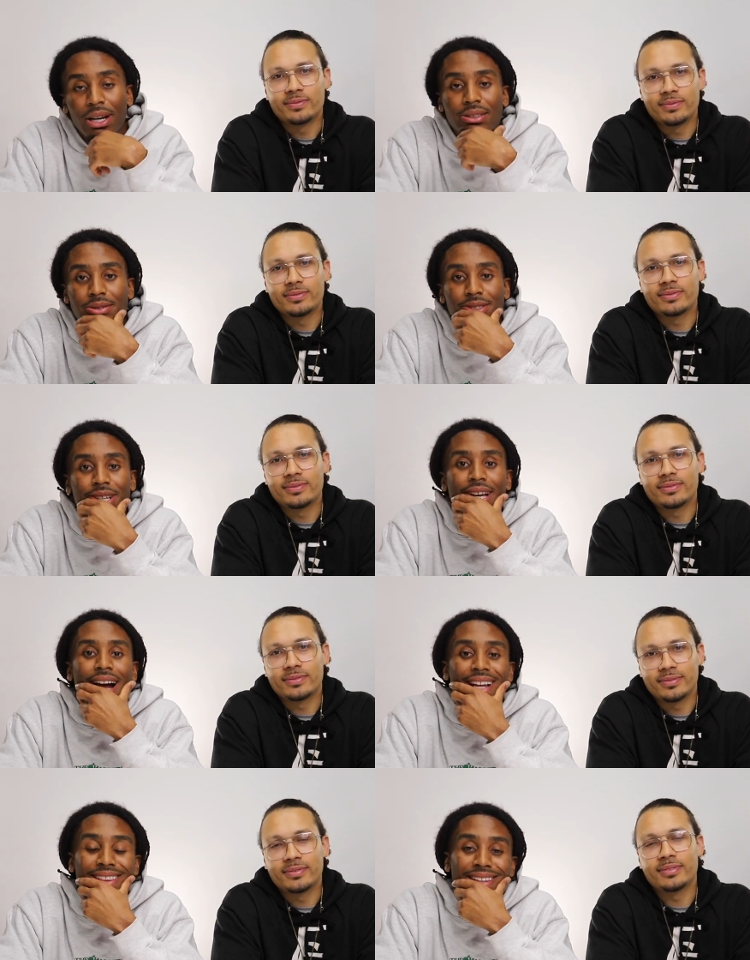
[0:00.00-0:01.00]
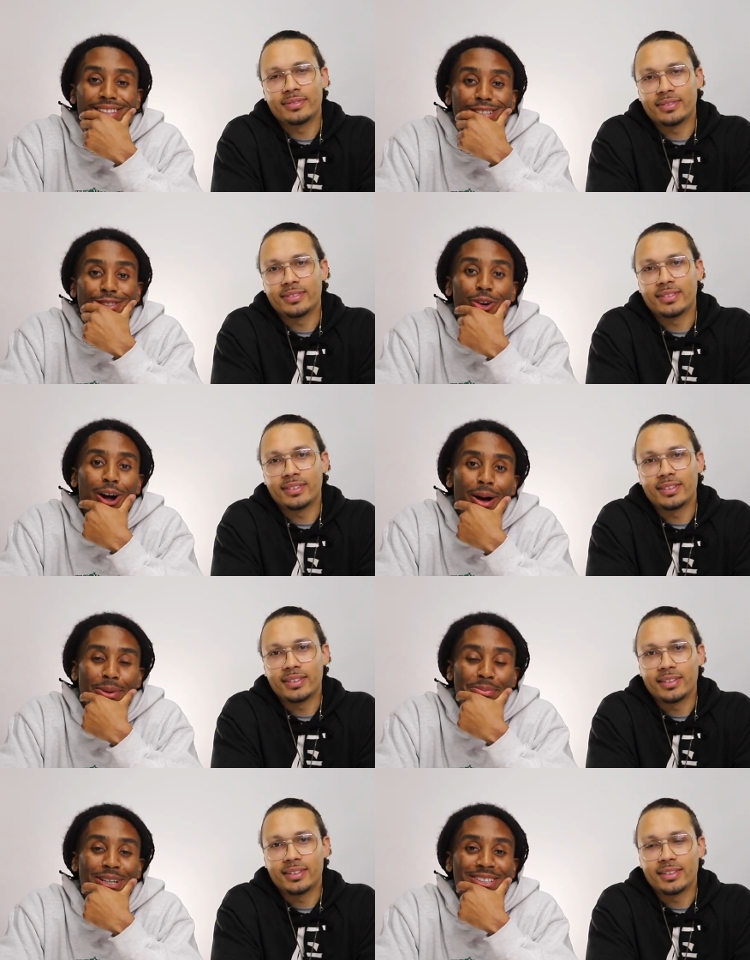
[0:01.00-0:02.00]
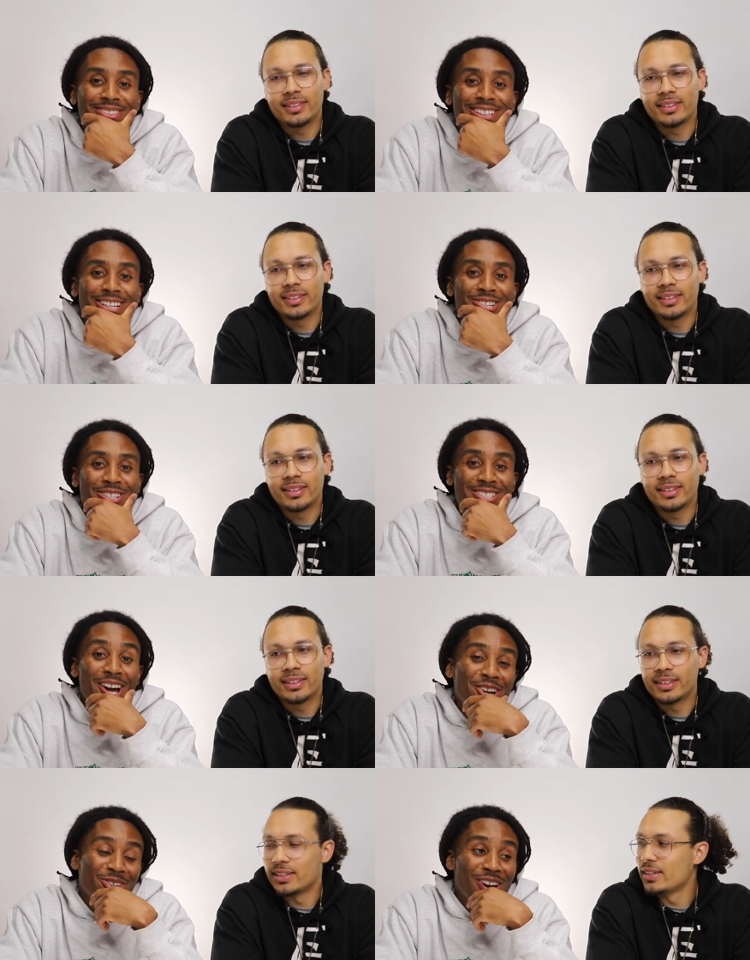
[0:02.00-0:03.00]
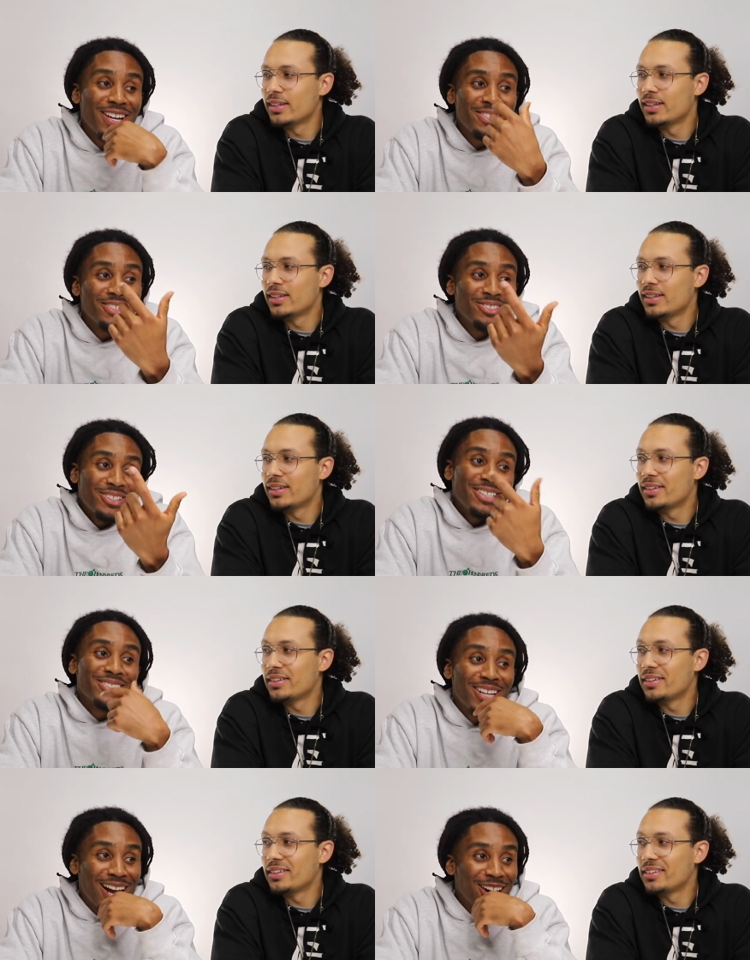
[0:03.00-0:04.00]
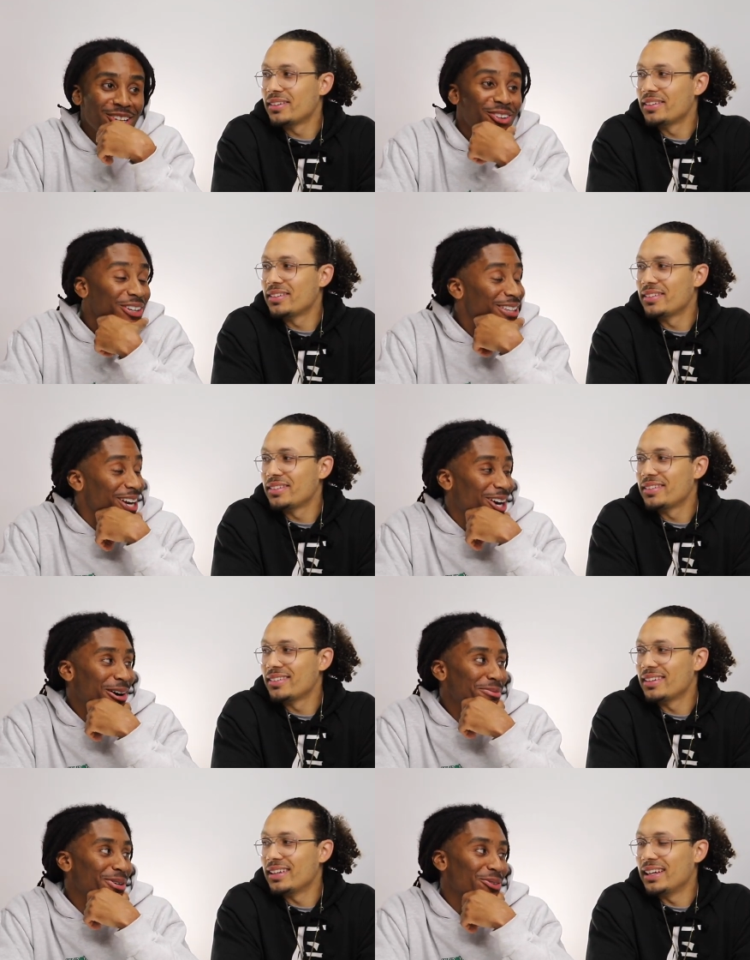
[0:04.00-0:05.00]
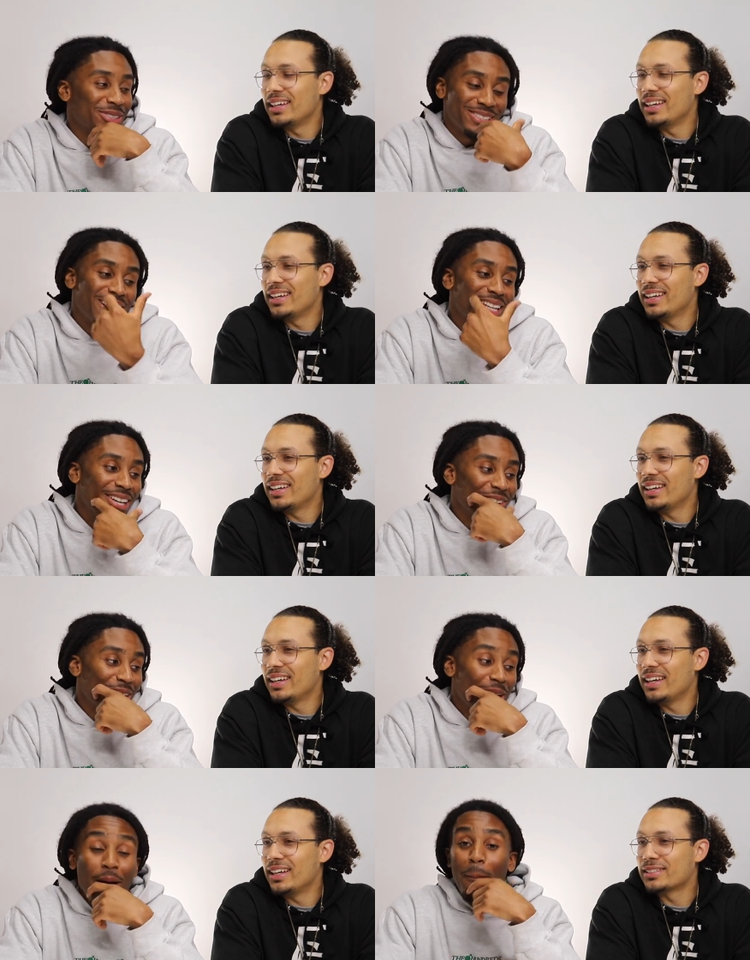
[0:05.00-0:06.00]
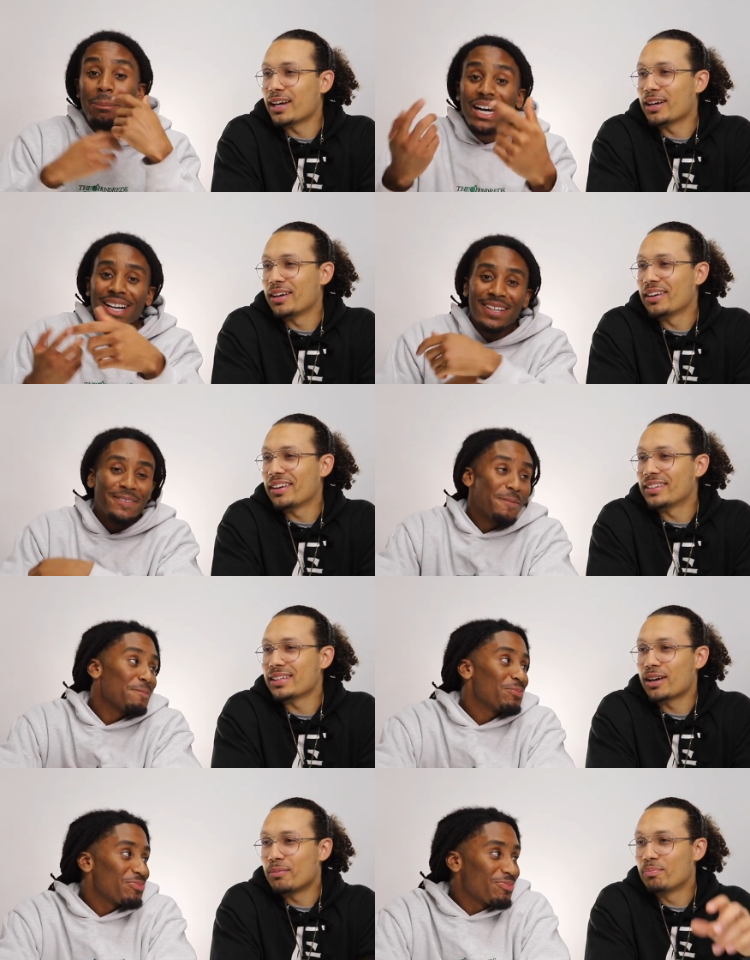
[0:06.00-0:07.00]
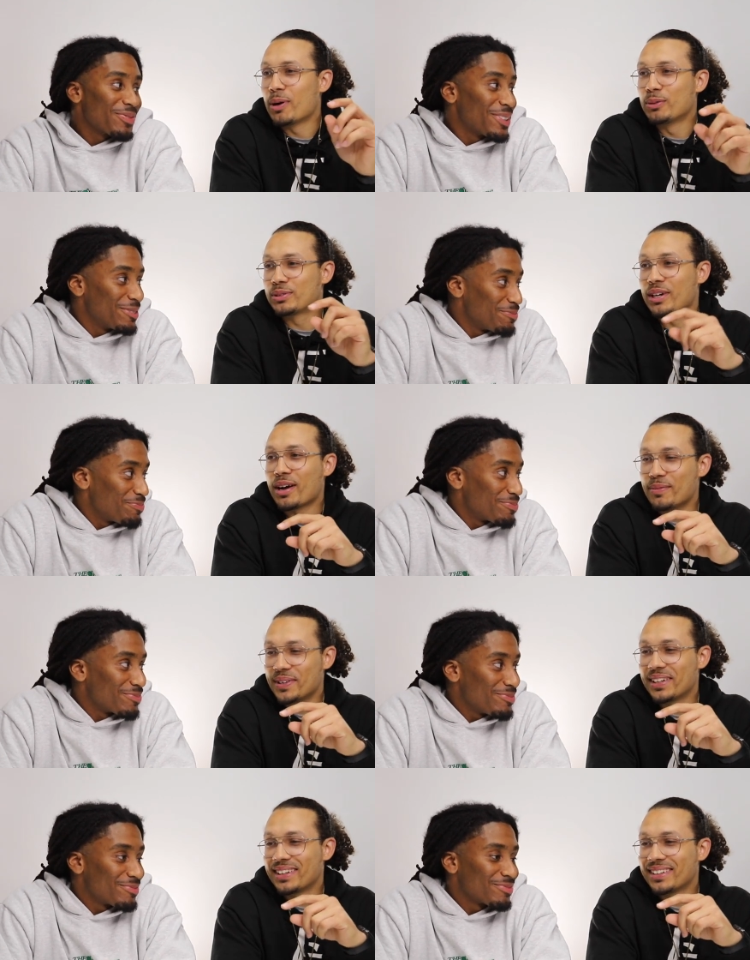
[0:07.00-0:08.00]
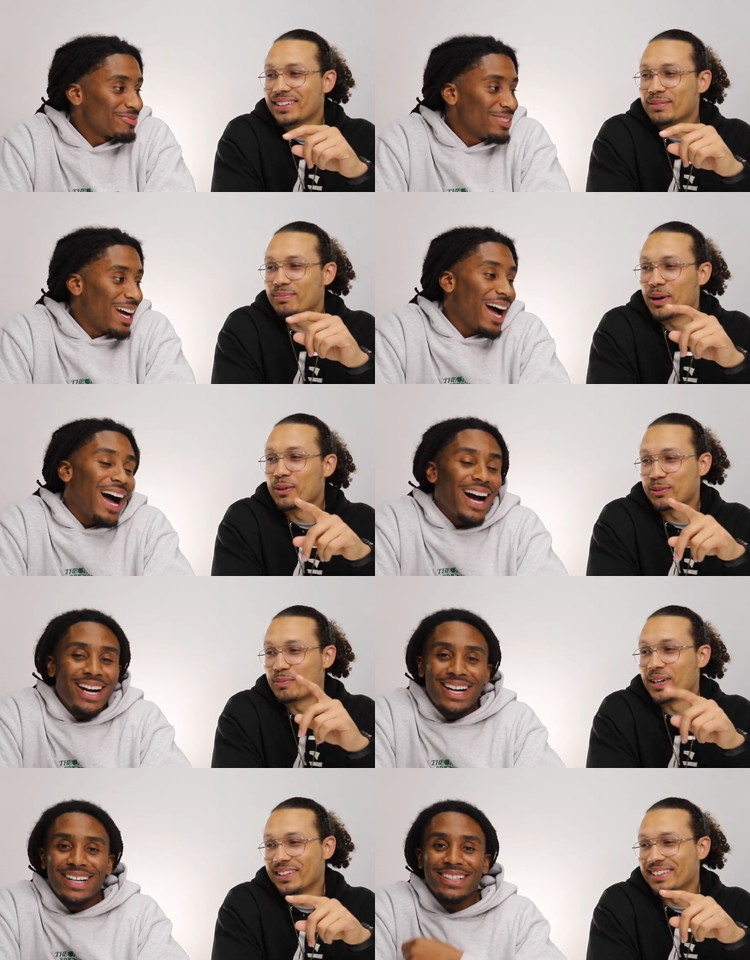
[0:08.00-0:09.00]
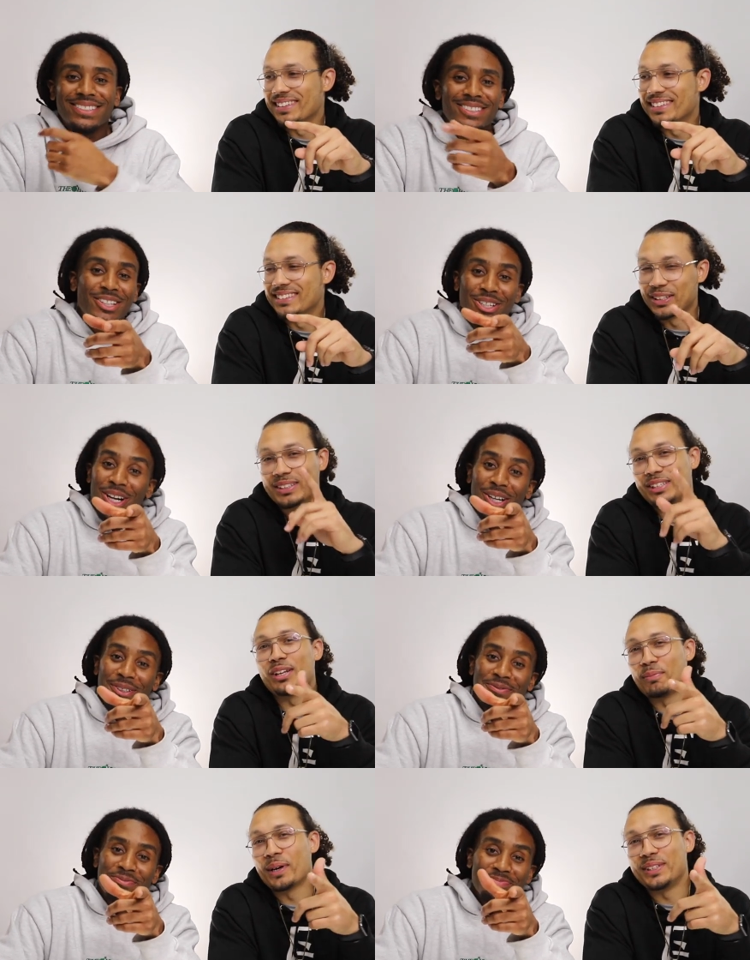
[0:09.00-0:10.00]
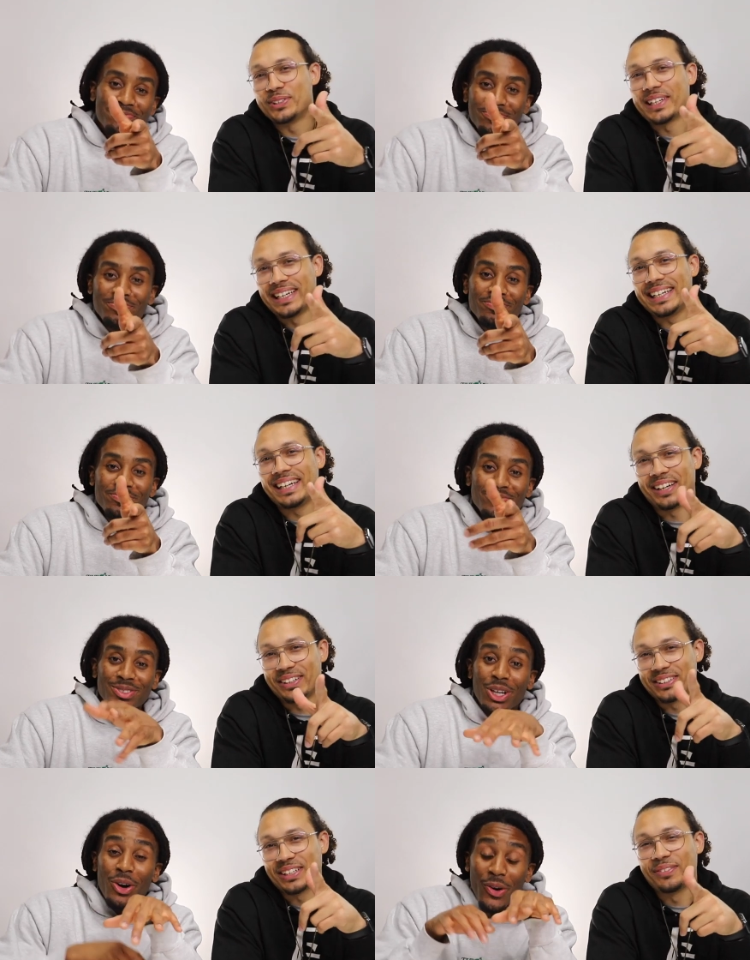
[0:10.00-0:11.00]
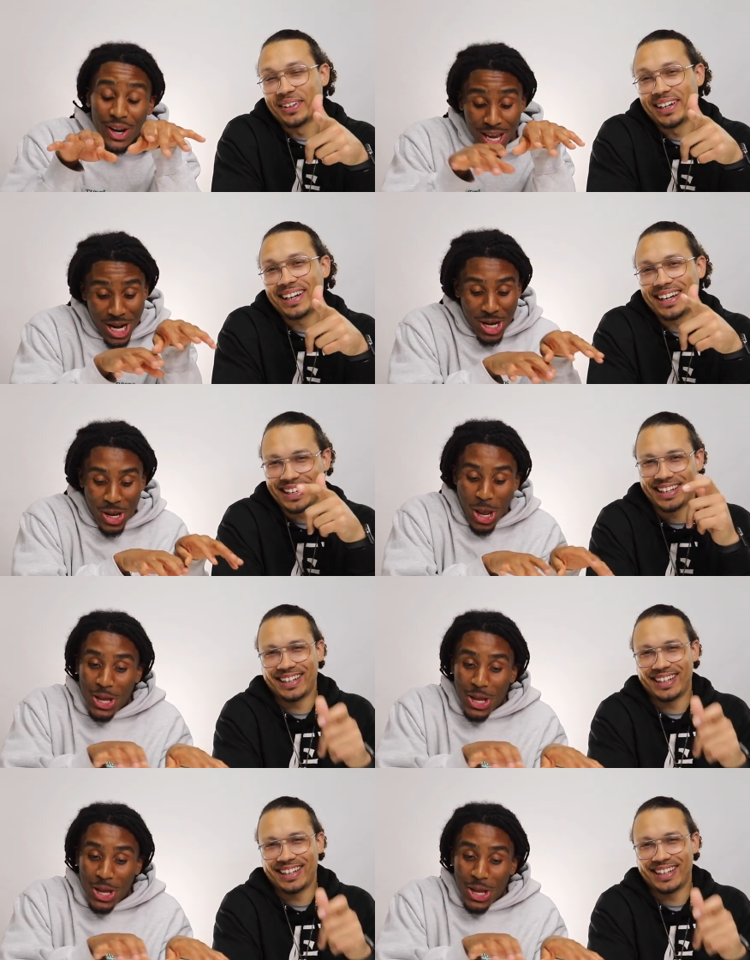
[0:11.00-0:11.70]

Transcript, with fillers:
Speaker 1: button. There is no comment button. So that's kind of crazy because like how are you gonna hit that comment button when it's not down
Speaker 2: there? It's like but, a, it's like a post comment. Uh, so it's still a button you can hit down there. So somewhere. go ahead